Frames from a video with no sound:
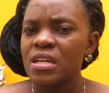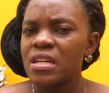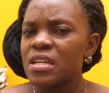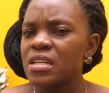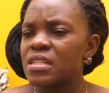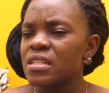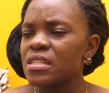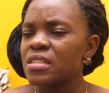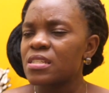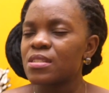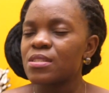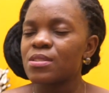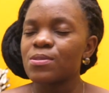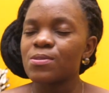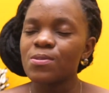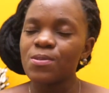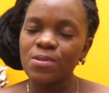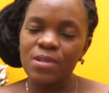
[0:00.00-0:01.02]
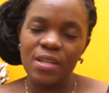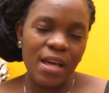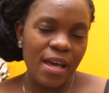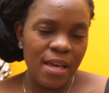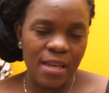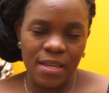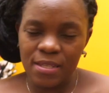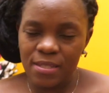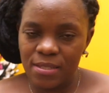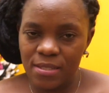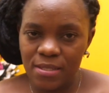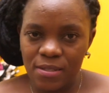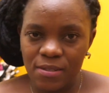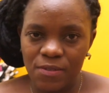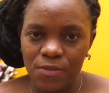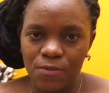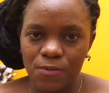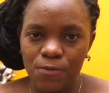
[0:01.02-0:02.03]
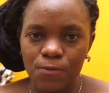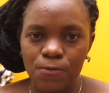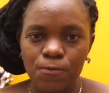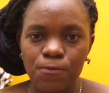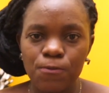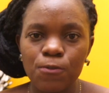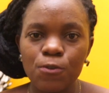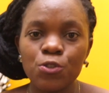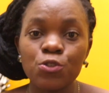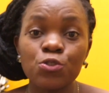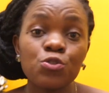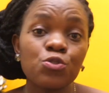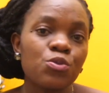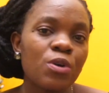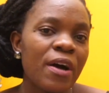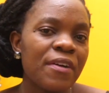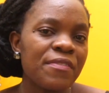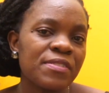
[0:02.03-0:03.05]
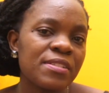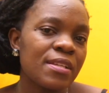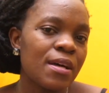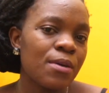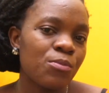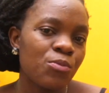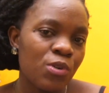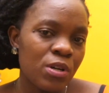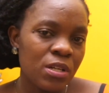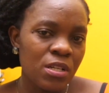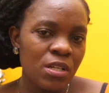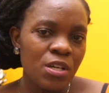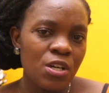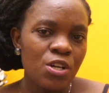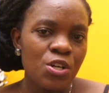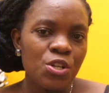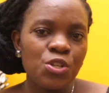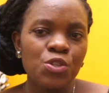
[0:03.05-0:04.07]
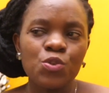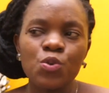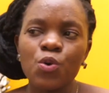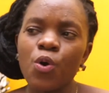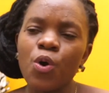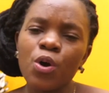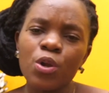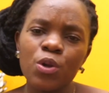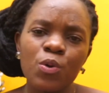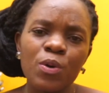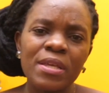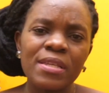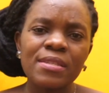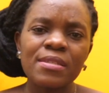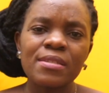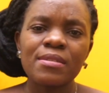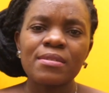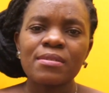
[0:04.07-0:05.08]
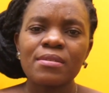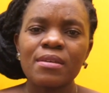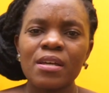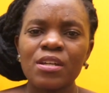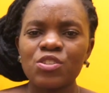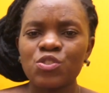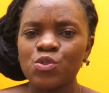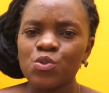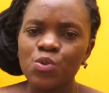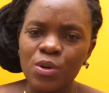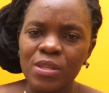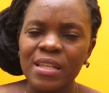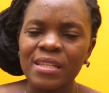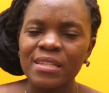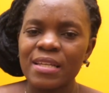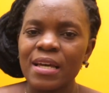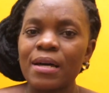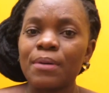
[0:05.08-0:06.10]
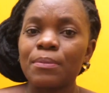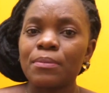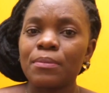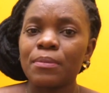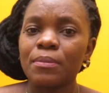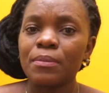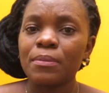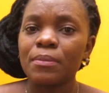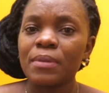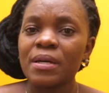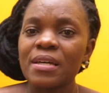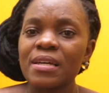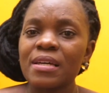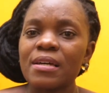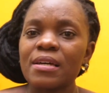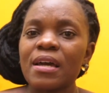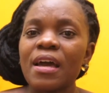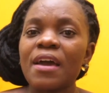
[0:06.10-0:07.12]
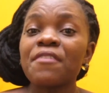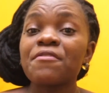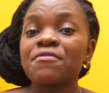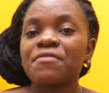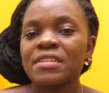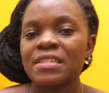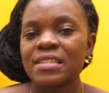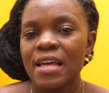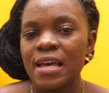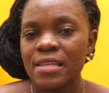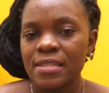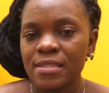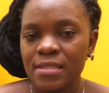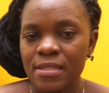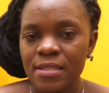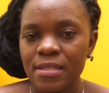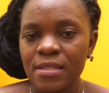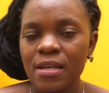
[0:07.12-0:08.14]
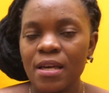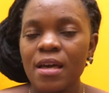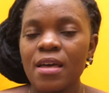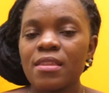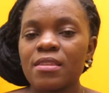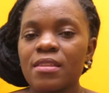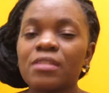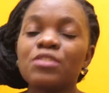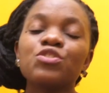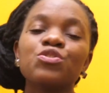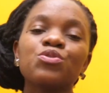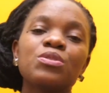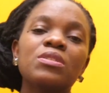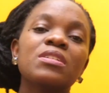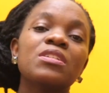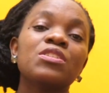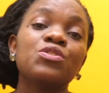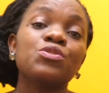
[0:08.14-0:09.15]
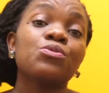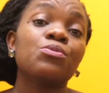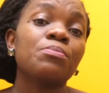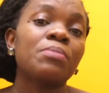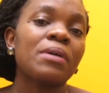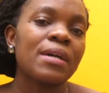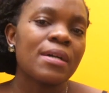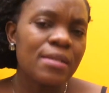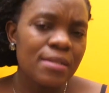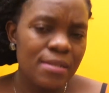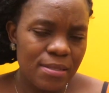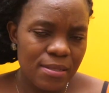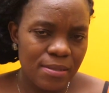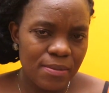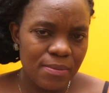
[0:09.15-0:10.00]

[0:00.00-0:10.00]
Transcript: It is so nice for you to have someone to always ensure that they are emphasizing that you did your best,